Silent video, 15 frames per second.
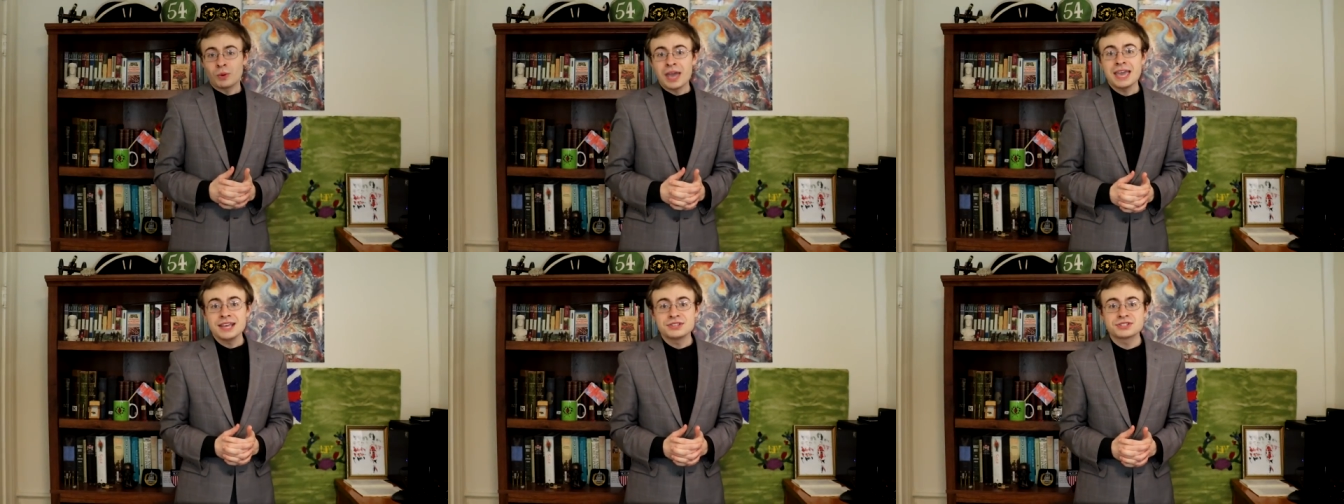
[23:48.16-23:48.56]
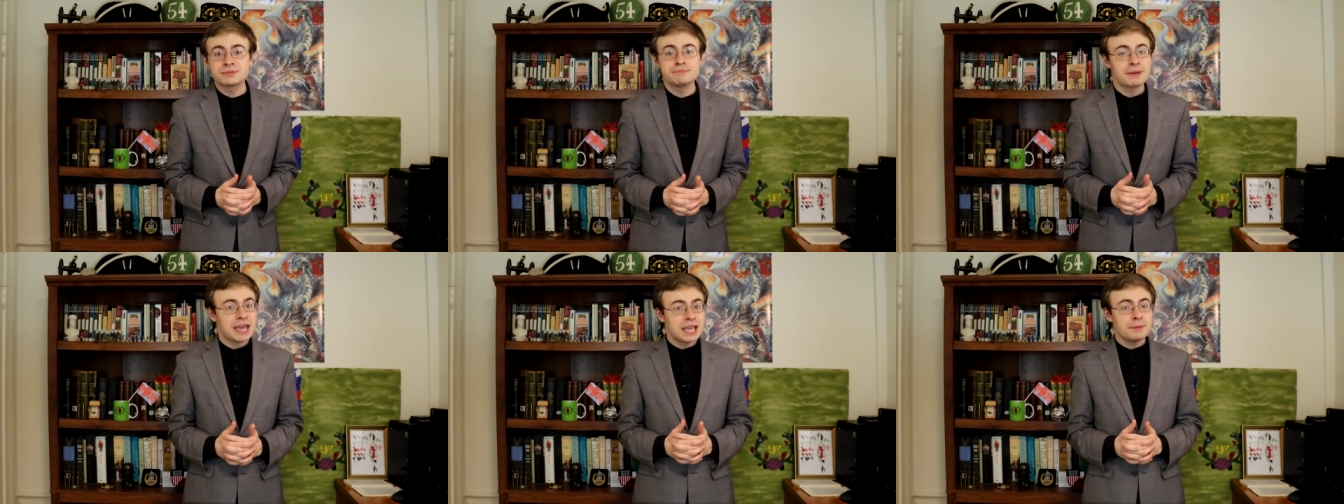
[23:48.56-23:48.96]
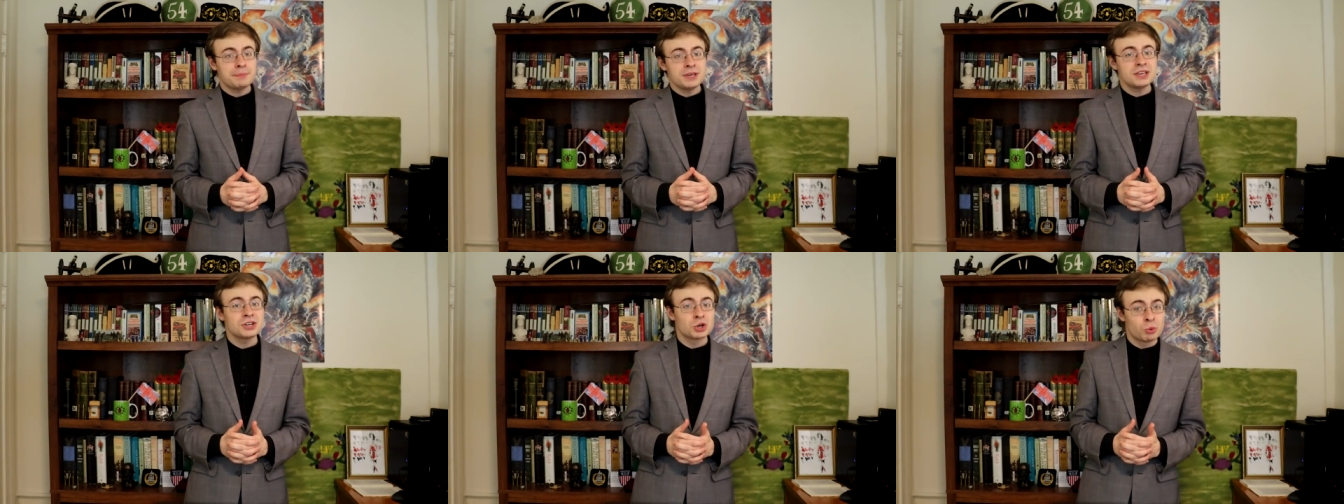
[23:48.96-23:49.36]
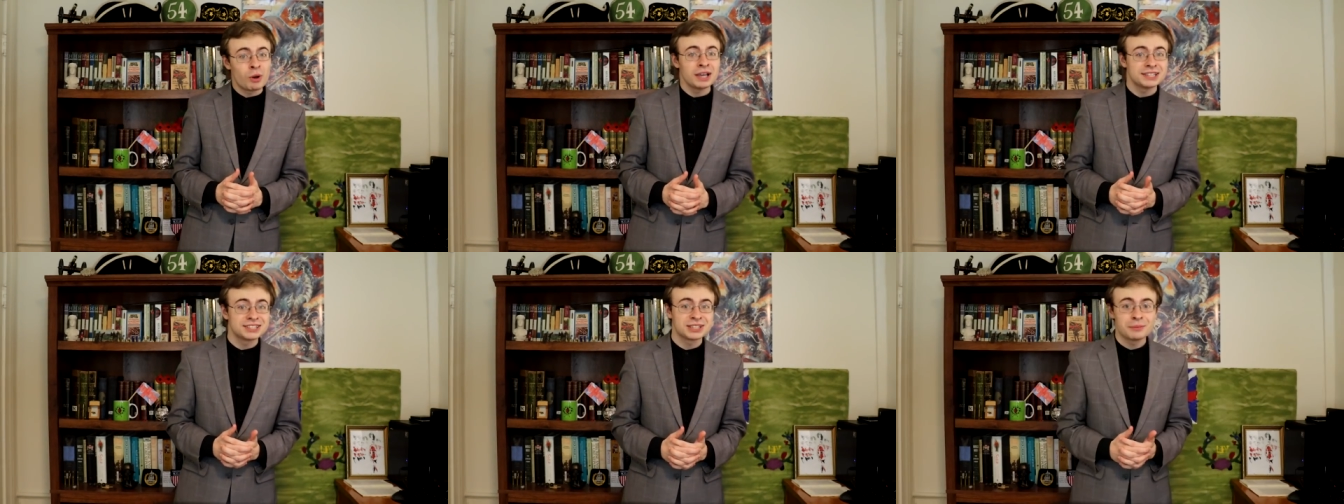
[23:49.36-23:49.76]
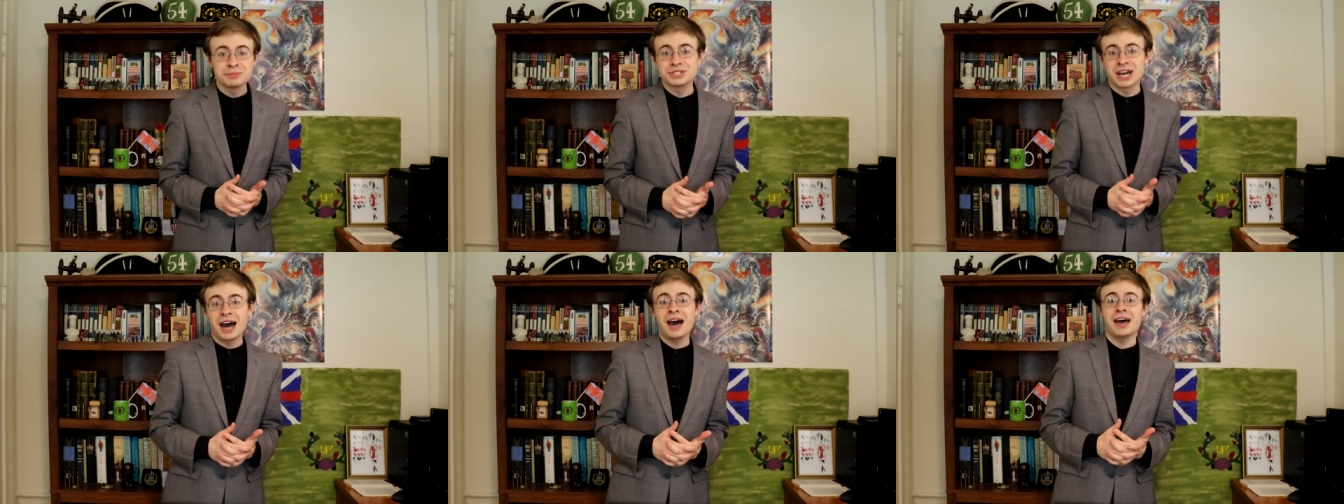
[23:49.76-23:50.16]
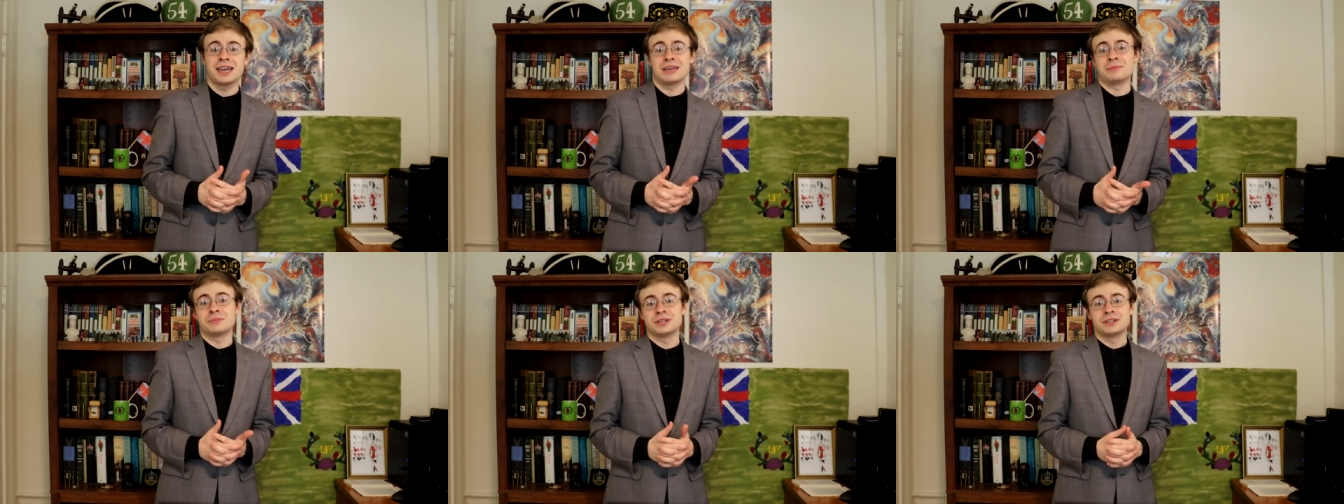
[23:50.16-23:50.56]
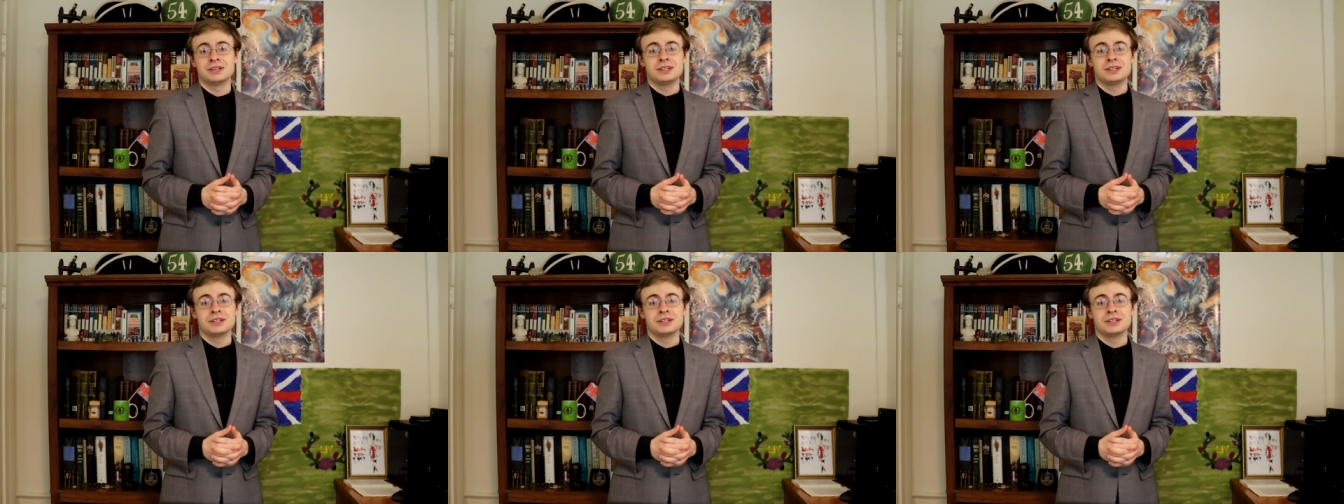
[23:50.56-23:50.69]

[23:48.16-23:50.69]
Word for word: wait may be quite some time